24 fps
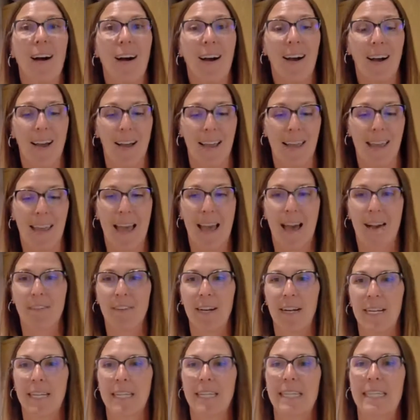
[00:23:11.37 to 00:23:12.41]
I
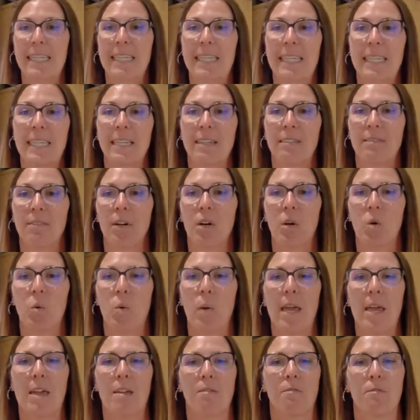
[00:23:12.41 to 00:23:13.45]
have a
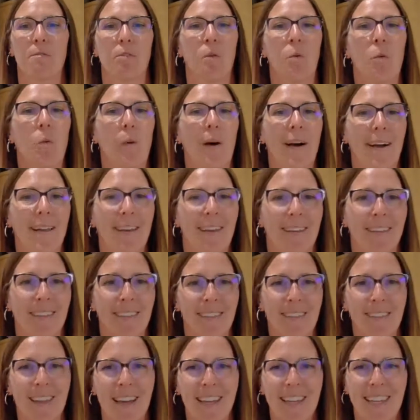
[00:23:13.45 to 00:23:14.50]
giveaway for one
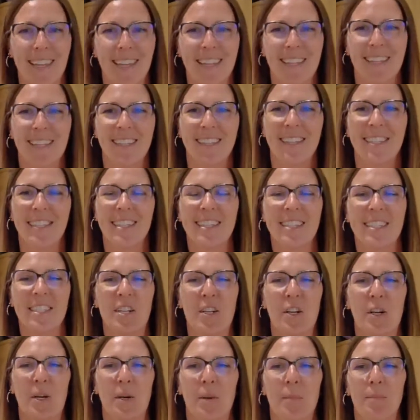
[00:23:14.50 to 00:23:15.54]
lucky
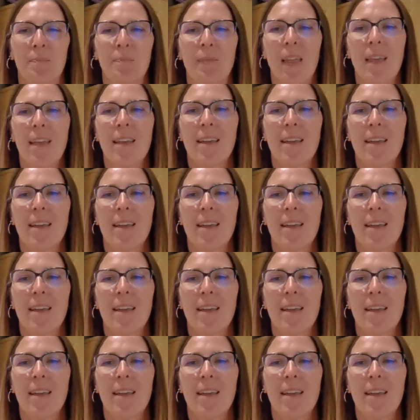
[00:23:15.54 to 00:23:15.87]
listener.